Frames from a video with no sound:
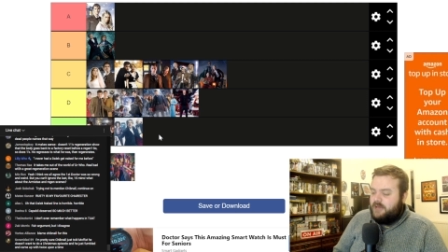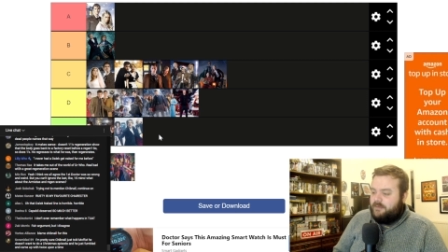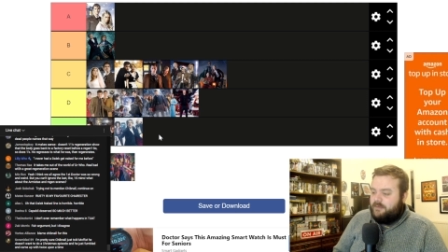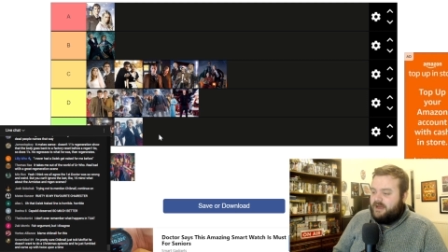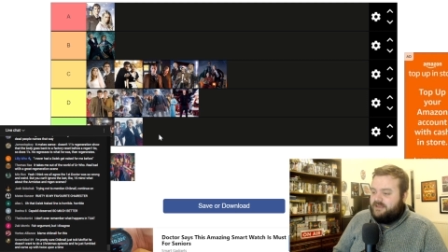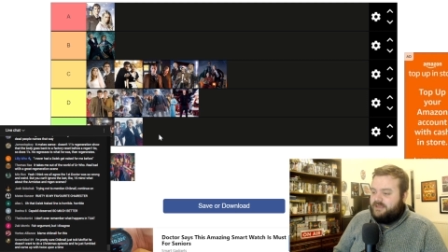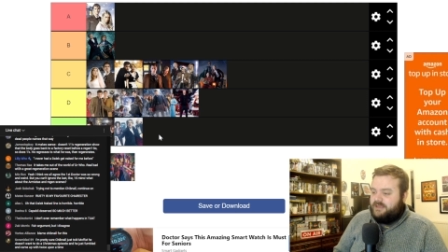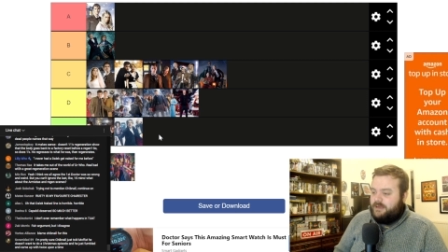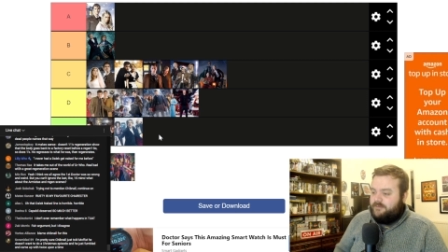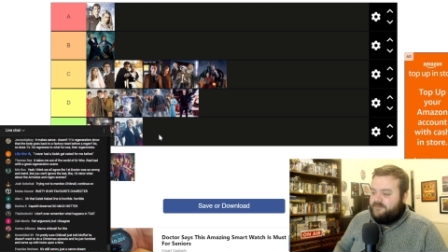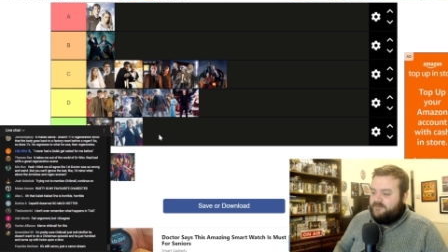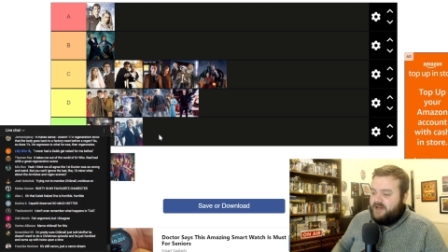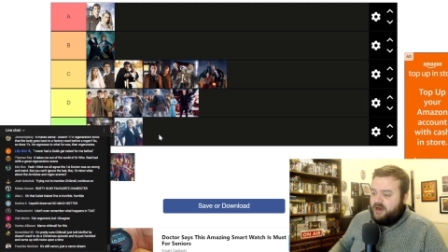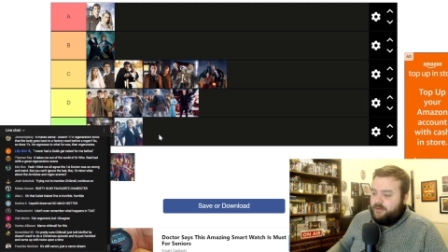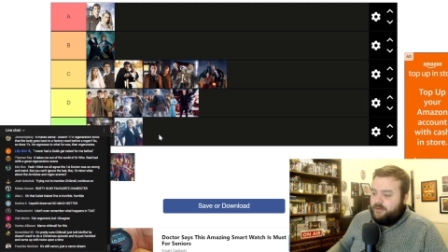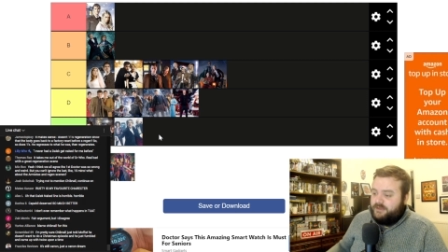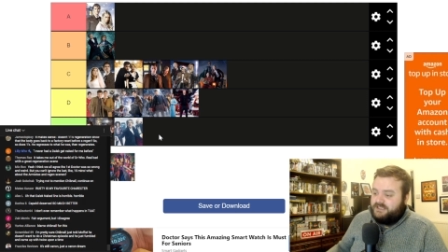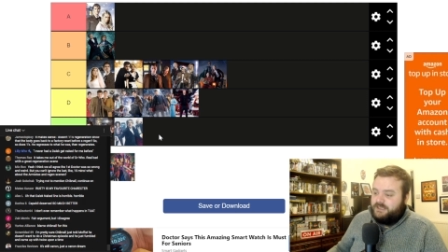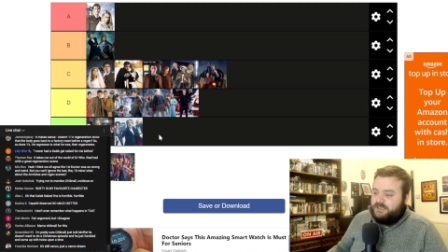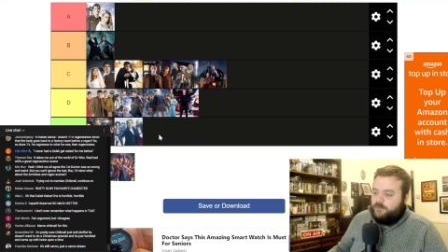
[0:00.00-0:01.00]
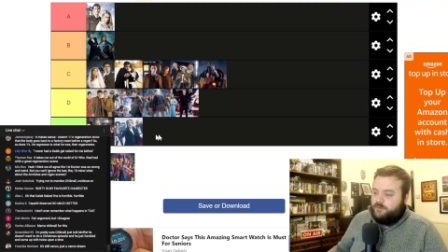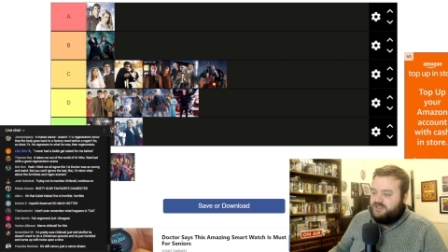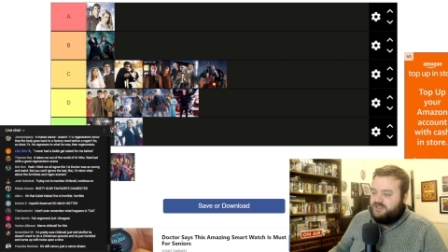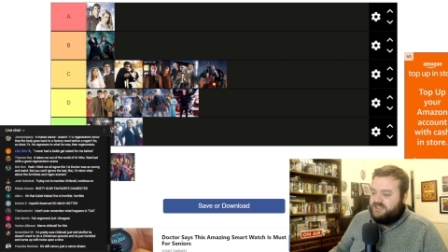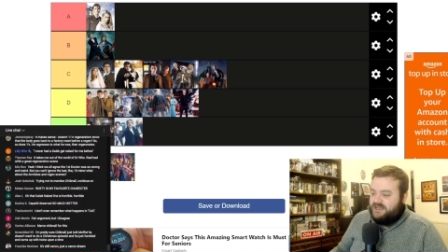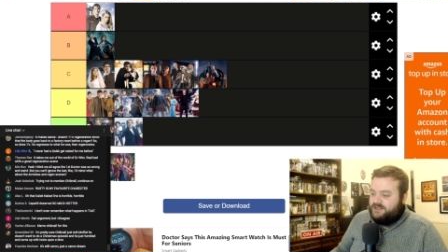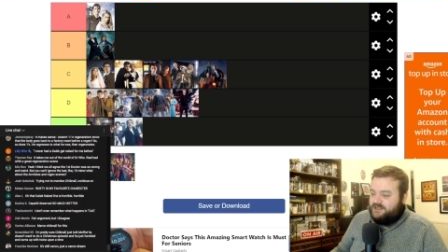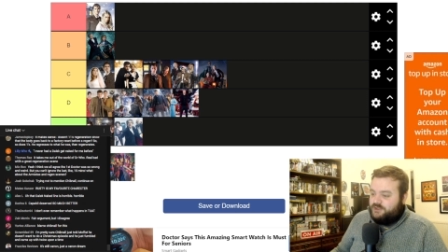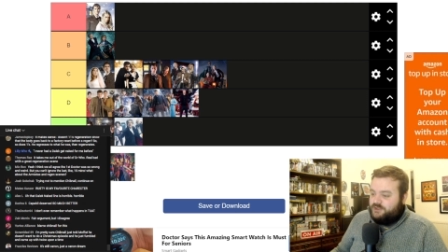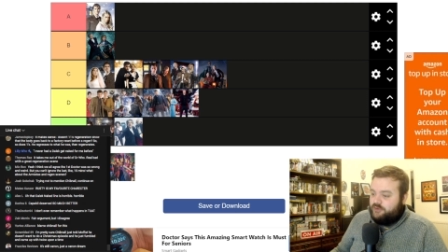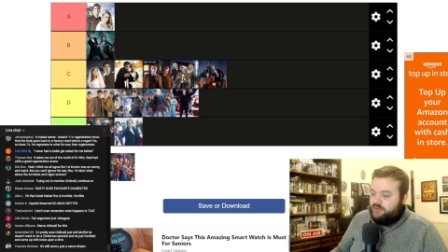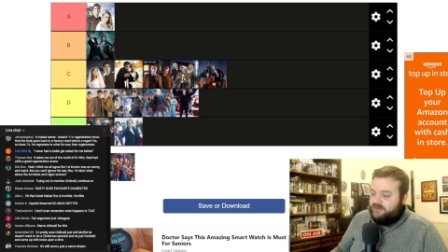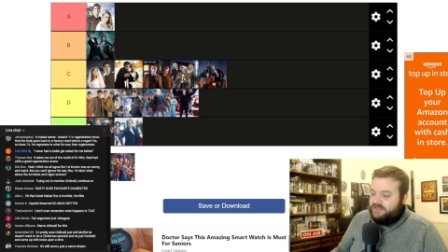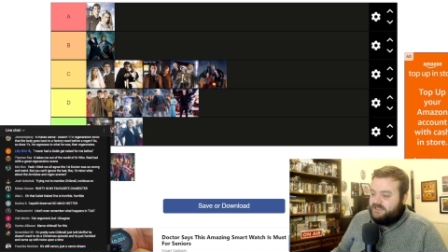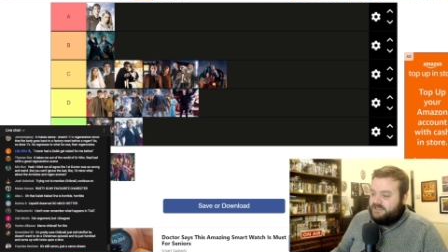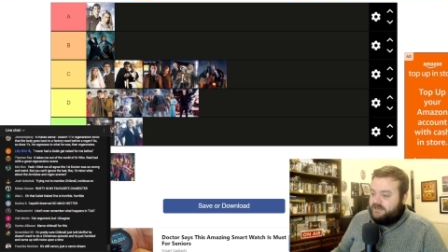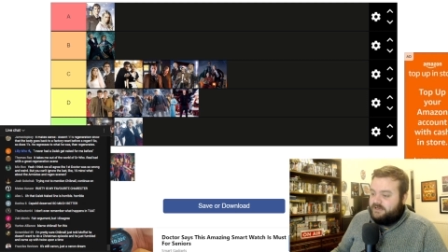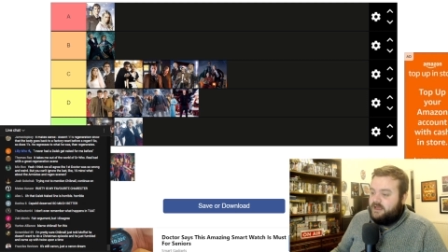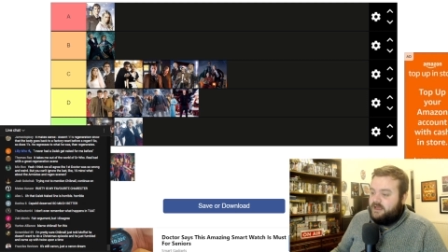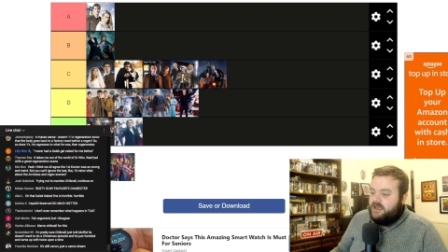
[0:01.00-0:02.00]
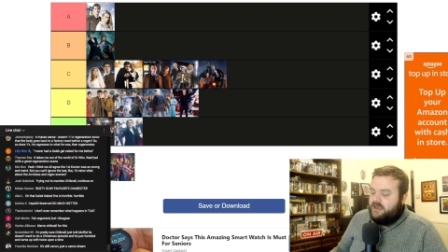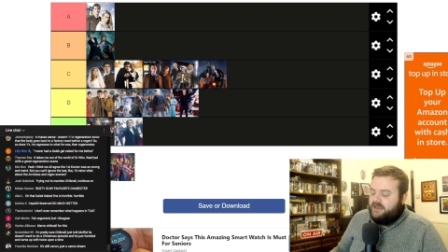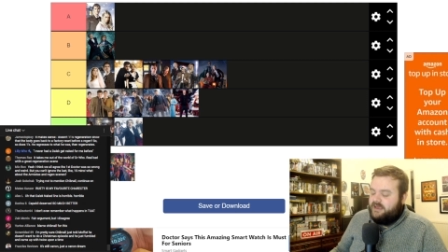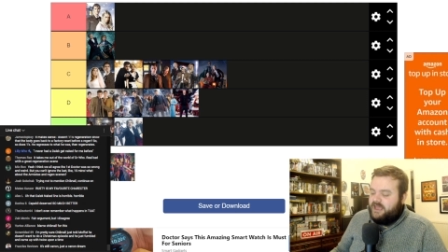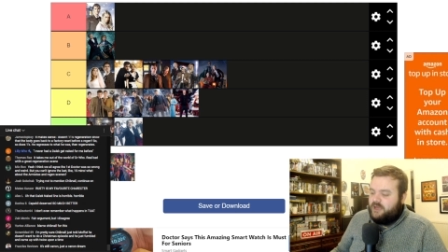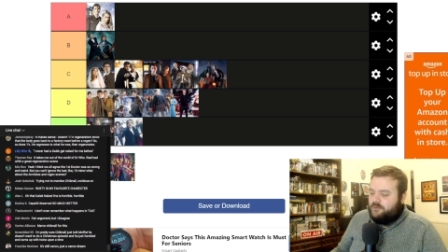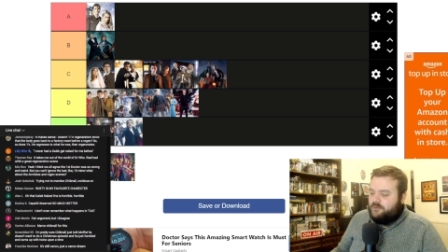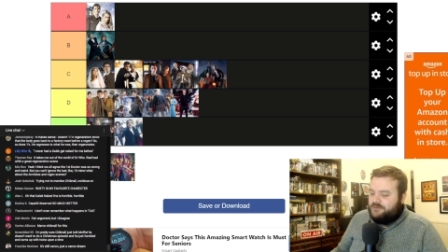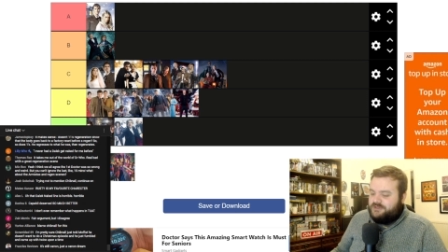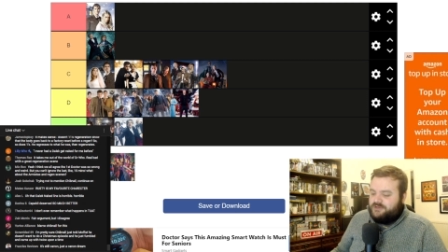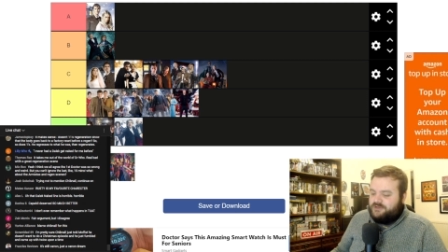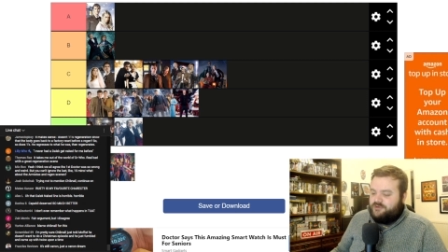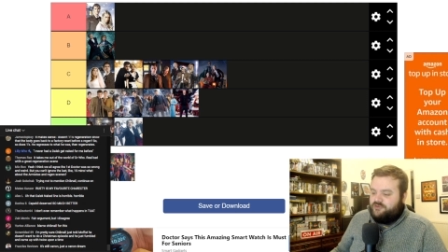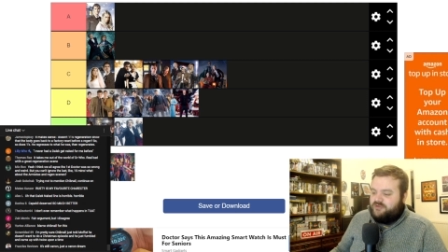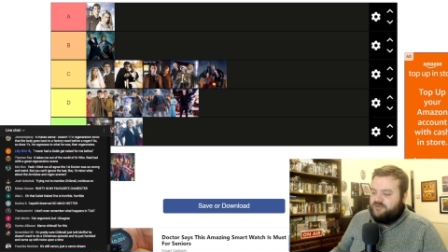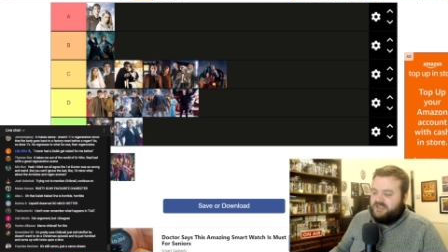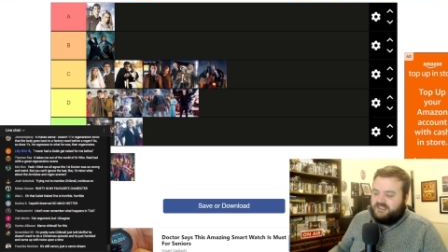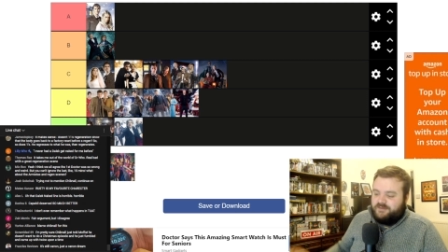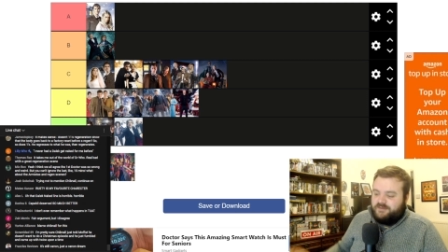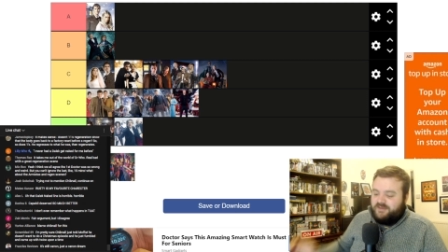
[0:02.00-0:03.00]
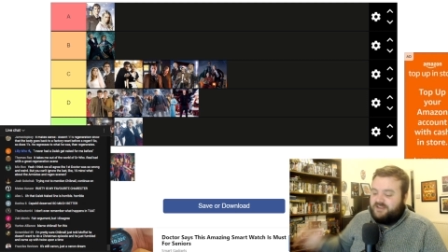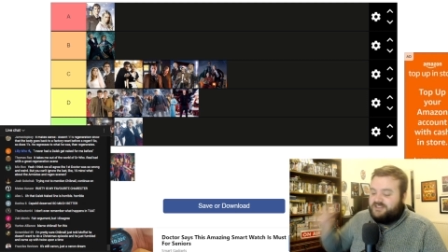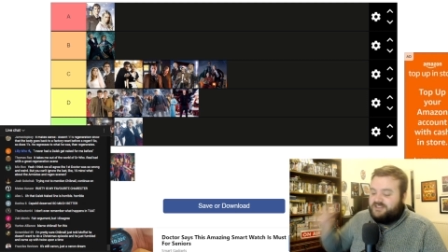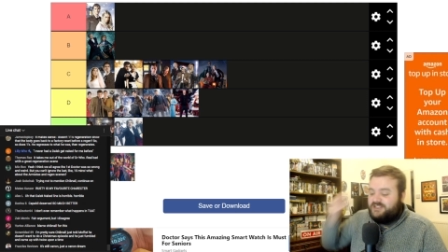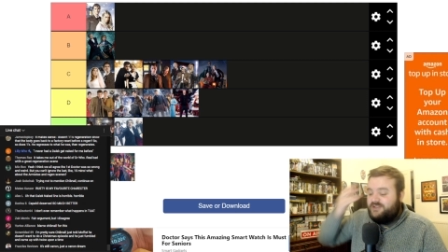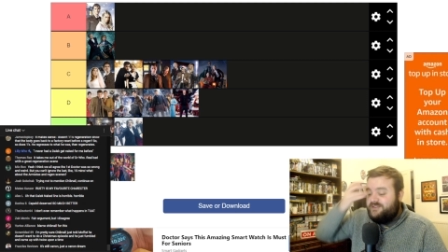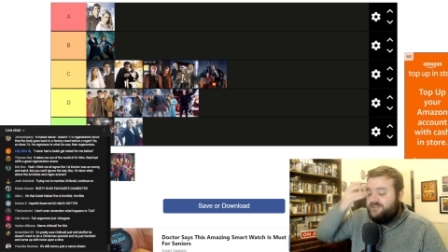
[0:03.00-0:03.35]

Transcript: by the environment in which I saw it in. It was Christmas